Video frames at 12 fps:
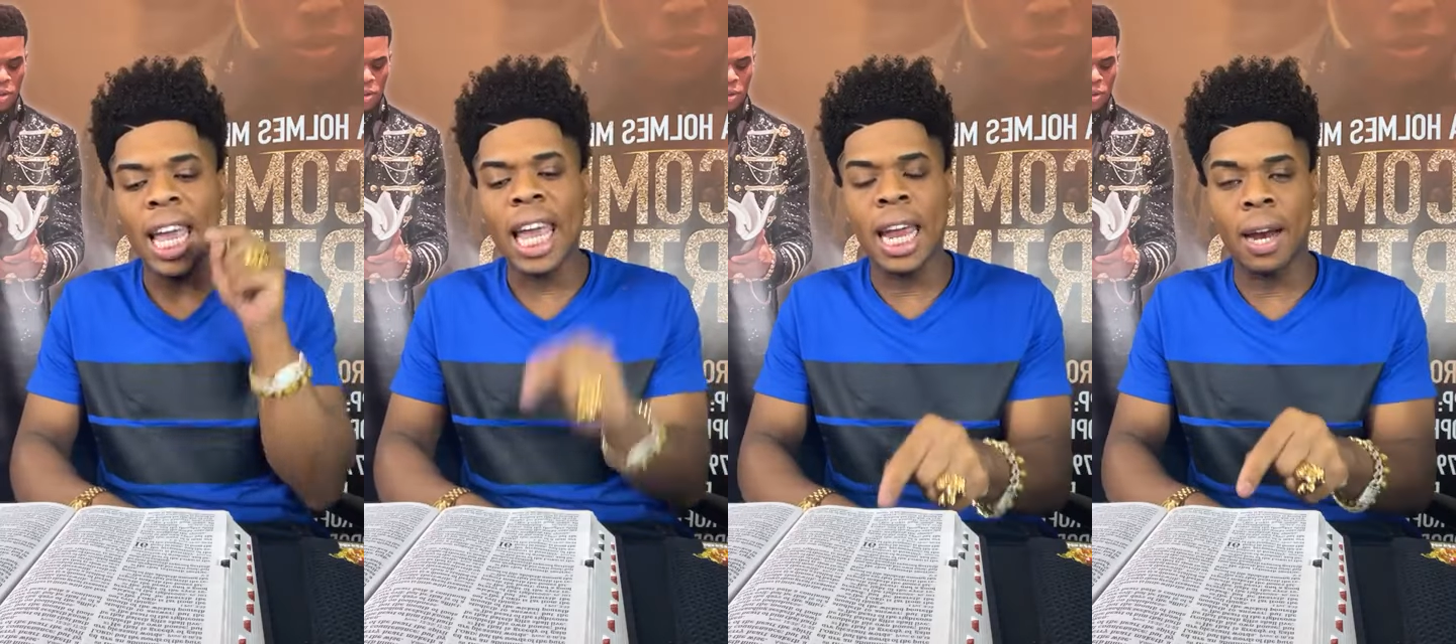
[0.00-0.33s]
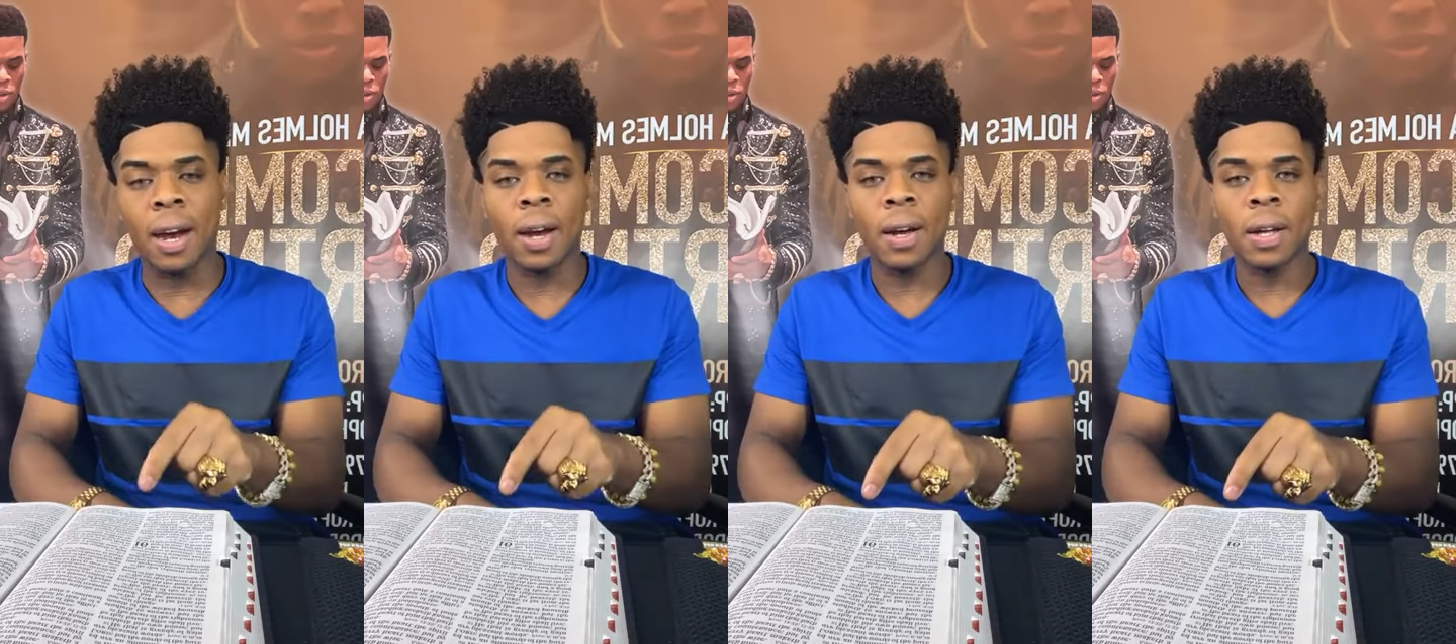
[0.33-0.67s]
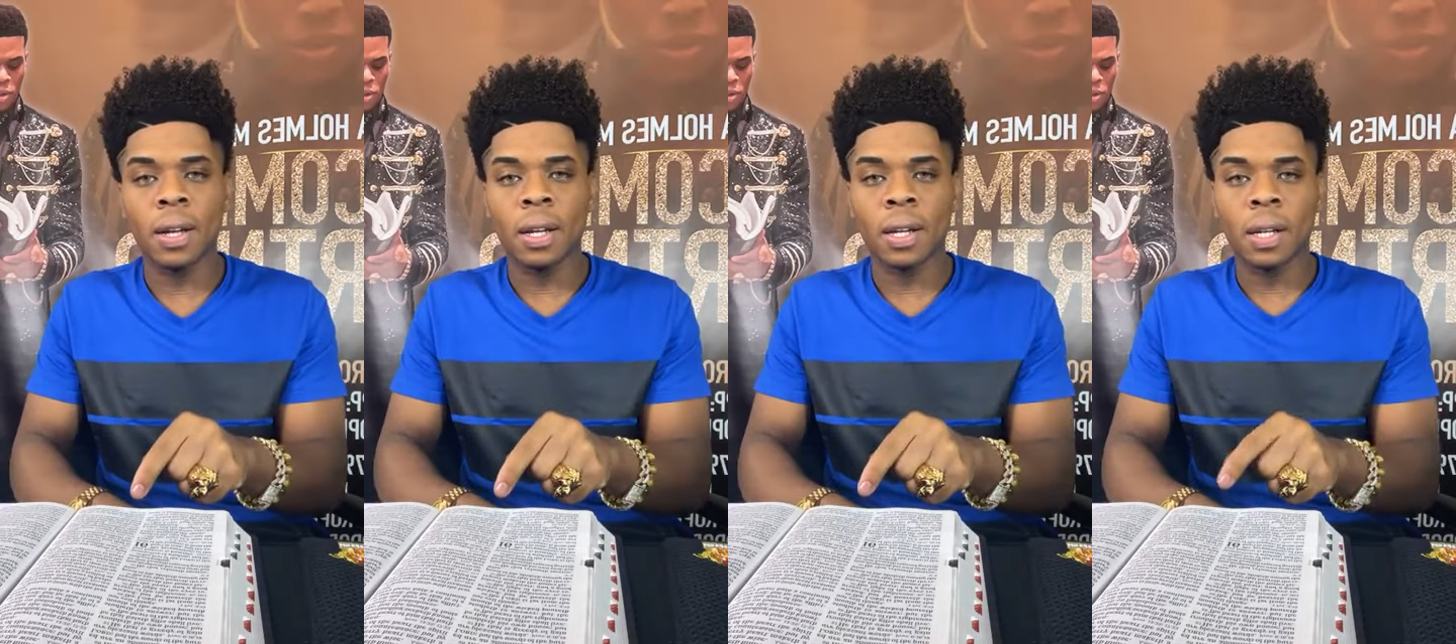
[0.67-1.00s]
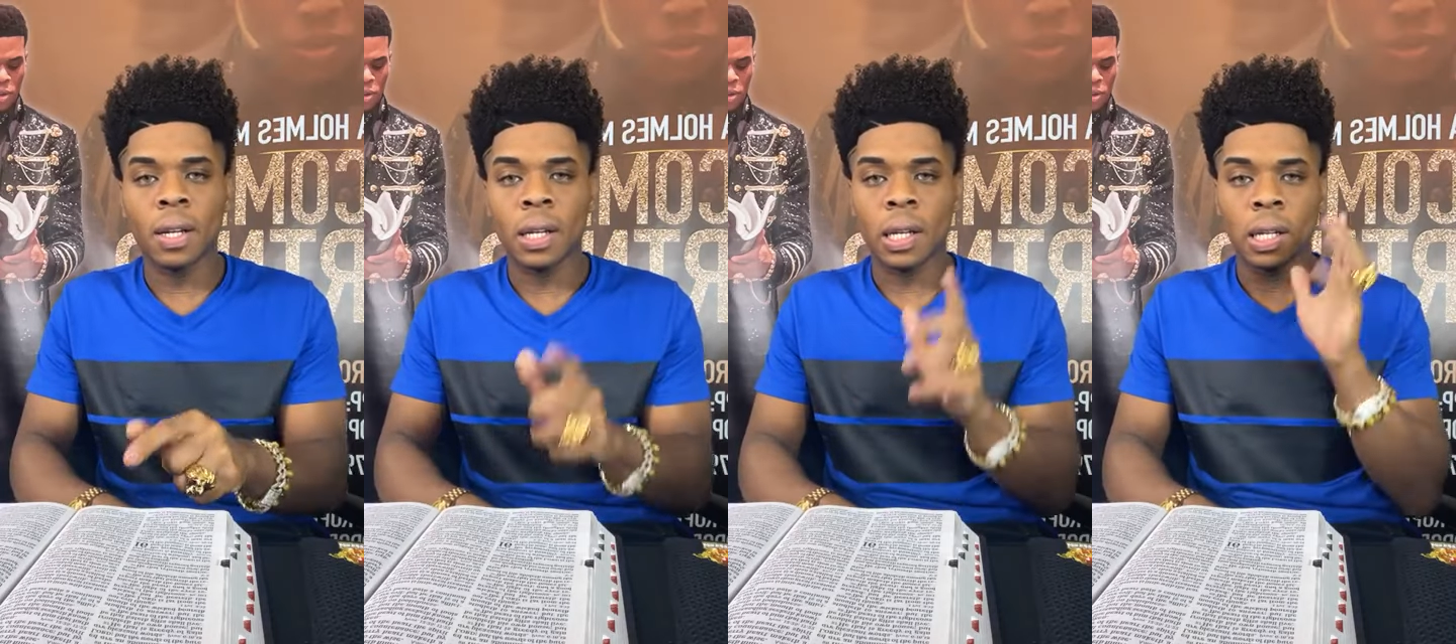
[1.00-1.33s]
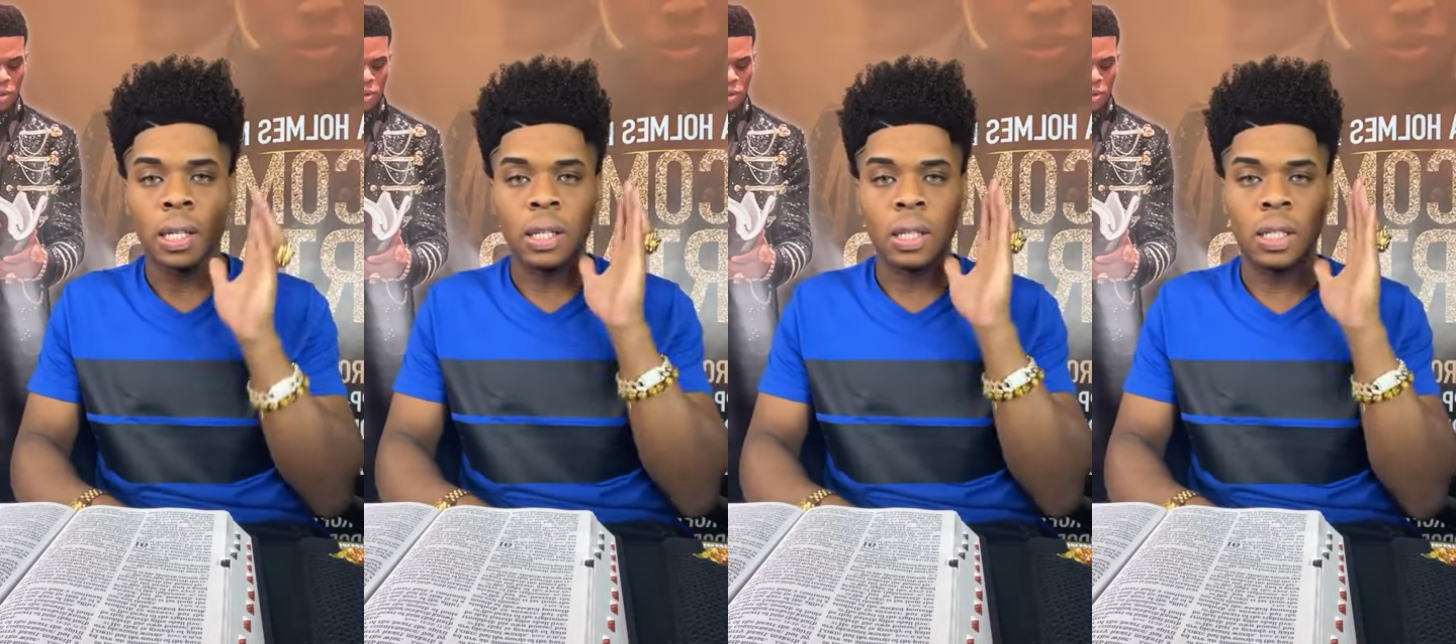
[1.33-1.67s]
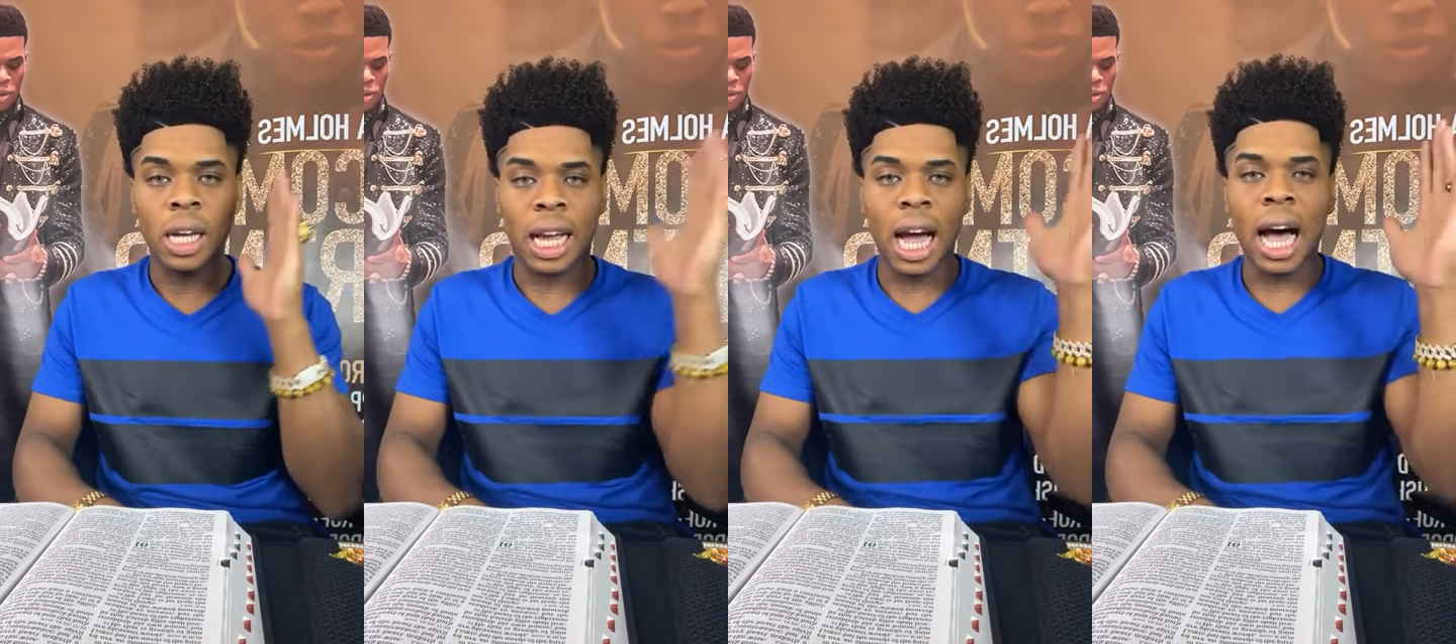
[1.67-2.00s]
ear
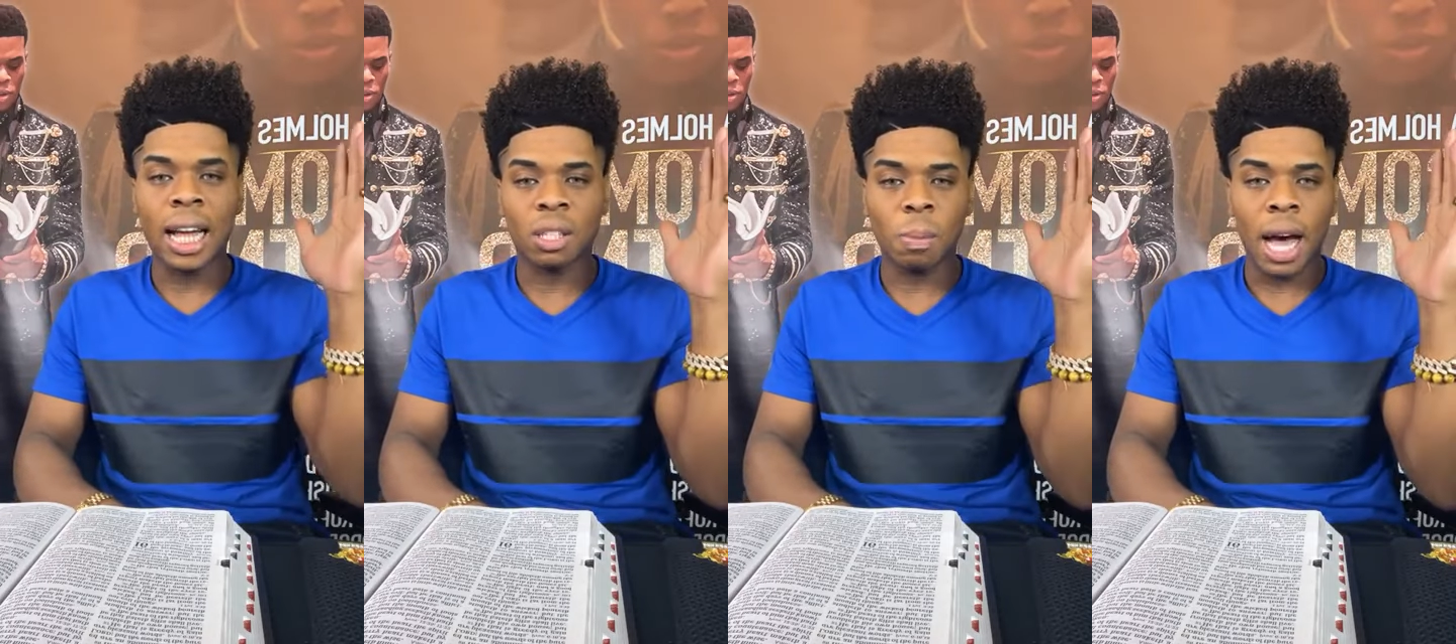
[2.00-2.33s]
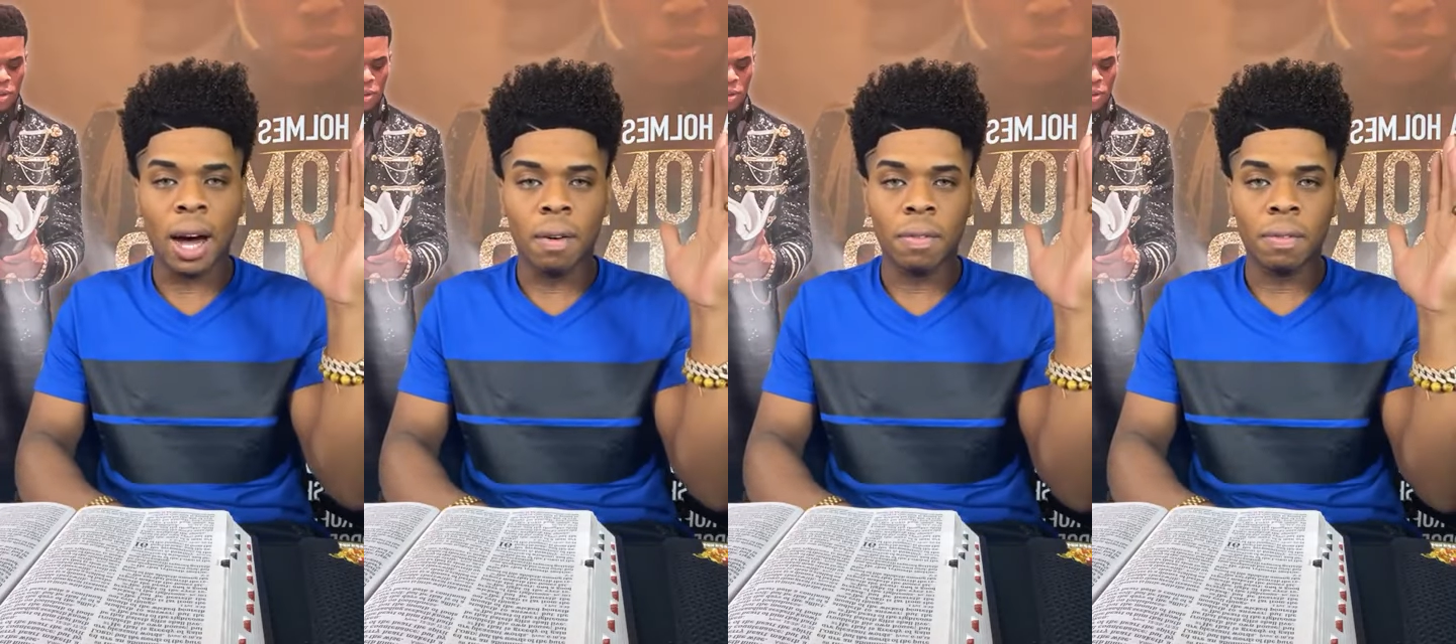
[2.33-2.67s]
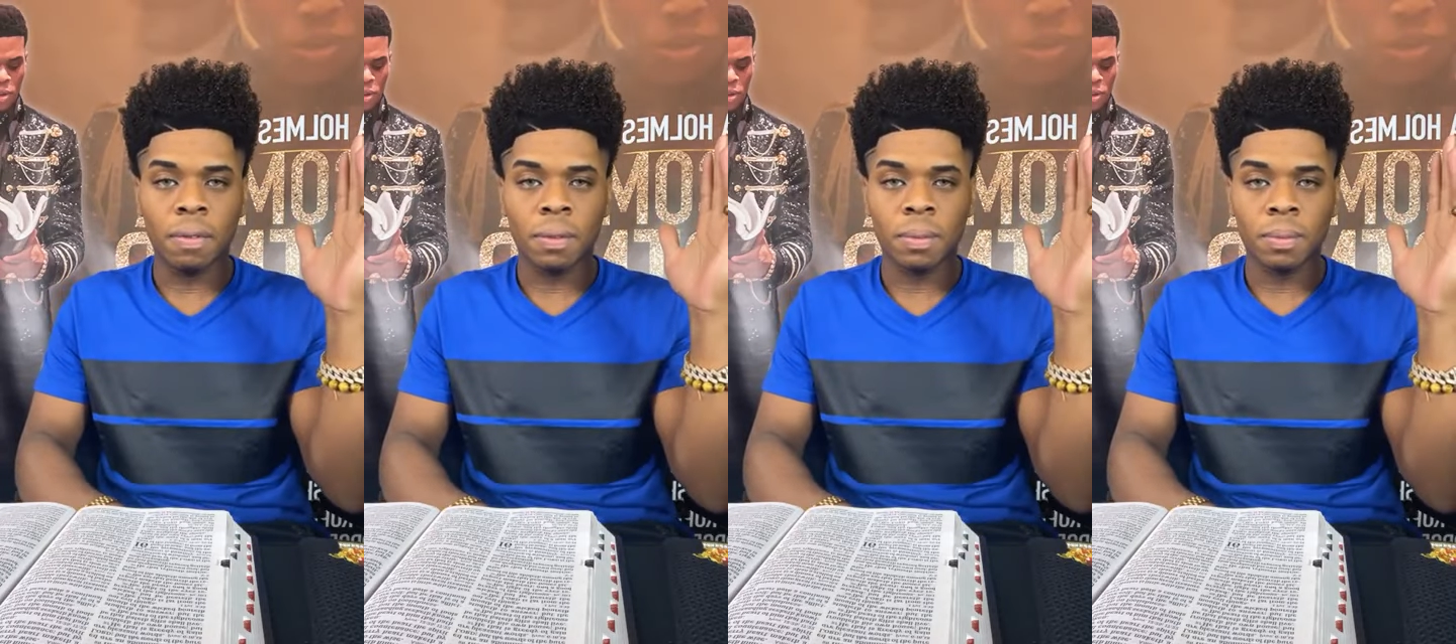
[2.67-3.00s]
to God's mouth.